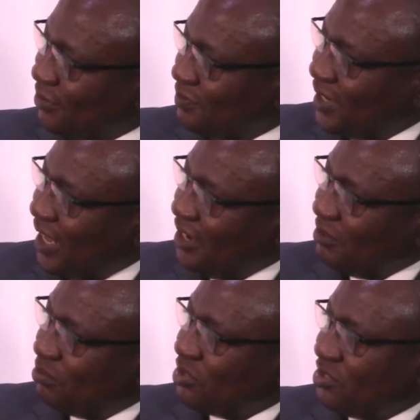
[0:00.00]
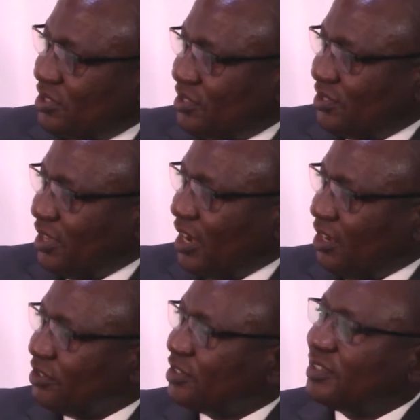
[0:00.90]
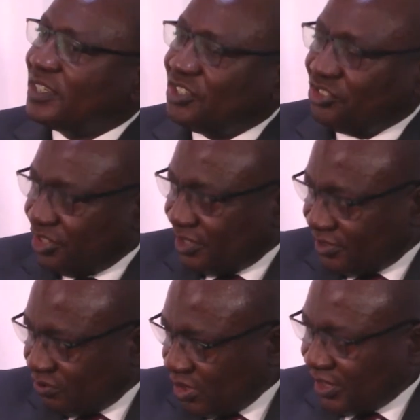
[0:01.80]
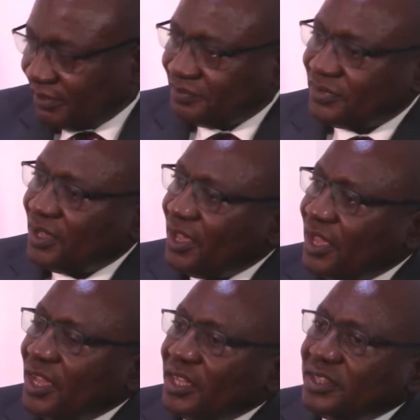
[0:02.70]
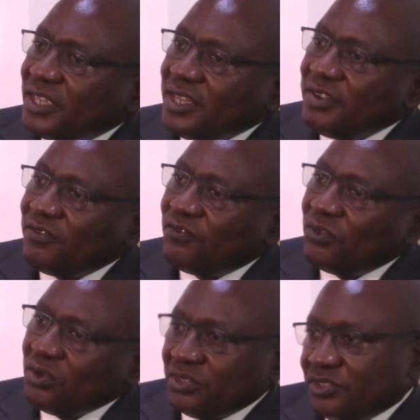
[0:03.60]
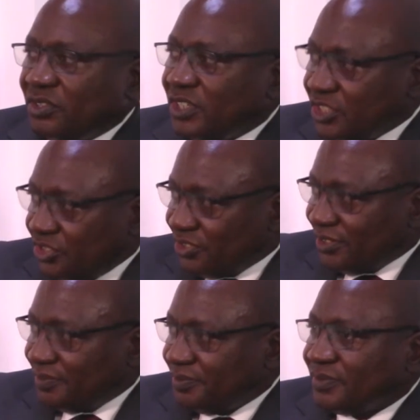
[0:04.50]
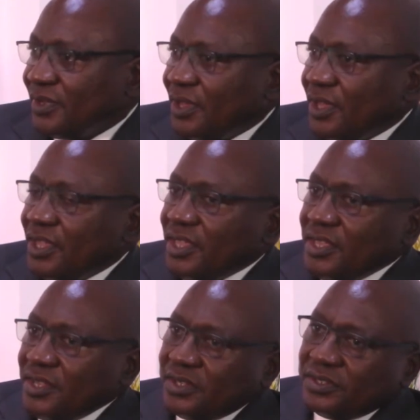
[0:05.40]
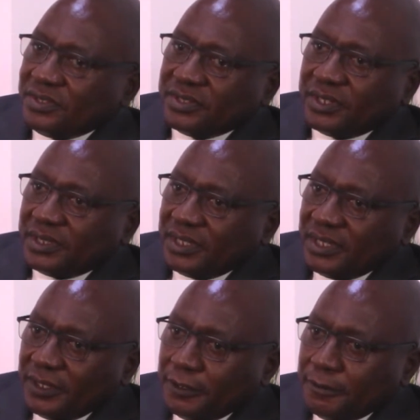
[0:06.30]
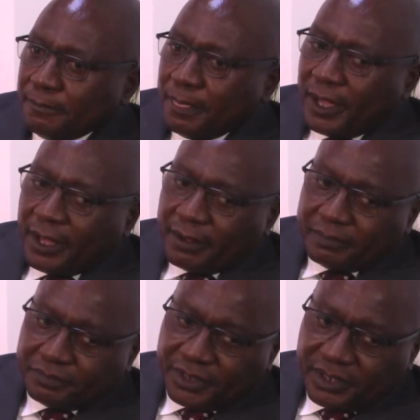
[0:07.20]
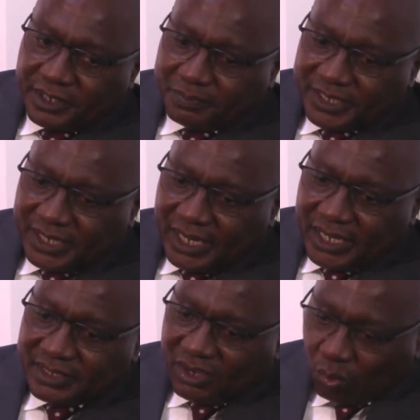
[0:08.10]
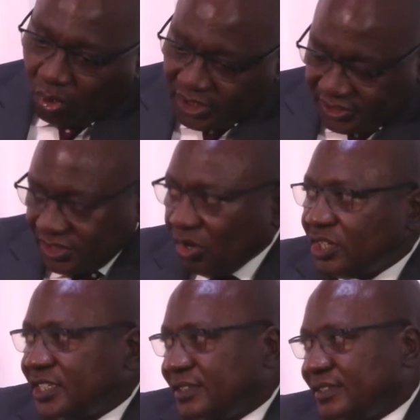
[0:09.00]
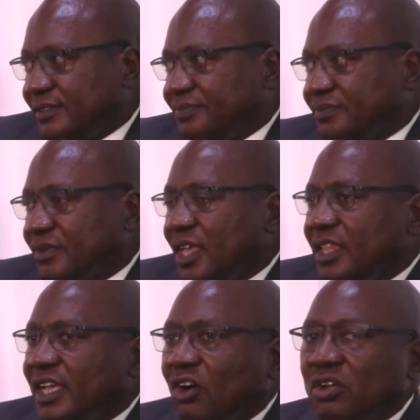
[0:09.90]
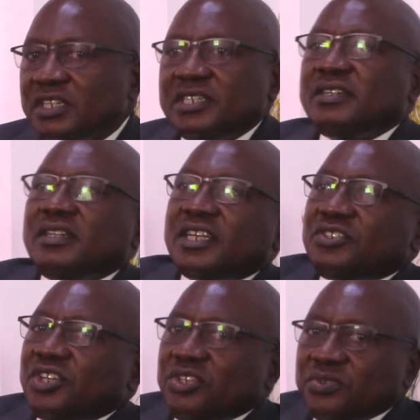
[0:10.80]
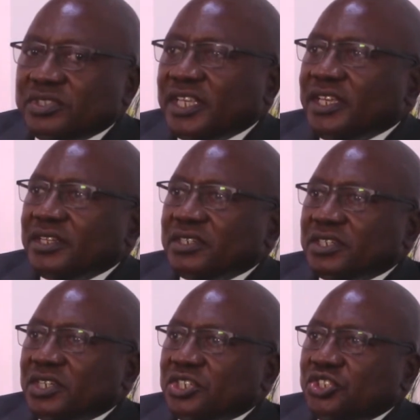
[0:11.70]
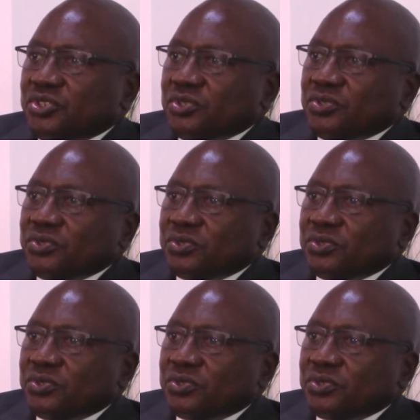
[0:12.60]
learning process, not the teachers, as it were. The fourth condition is the, in this particular case, the quality content. The content that you're using to